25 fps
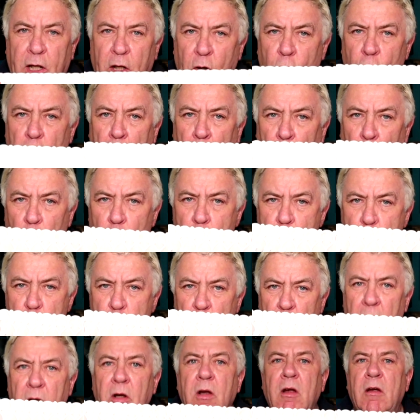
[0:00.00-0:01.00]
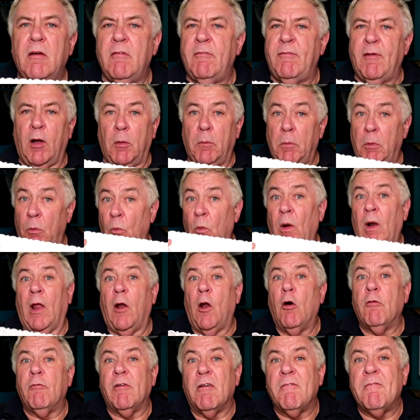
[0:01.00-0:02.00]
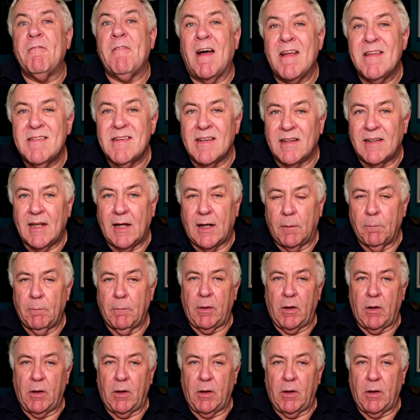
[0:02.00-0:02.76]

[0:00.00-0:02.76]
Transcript: used much filament. Well, I know for a fact it didn't,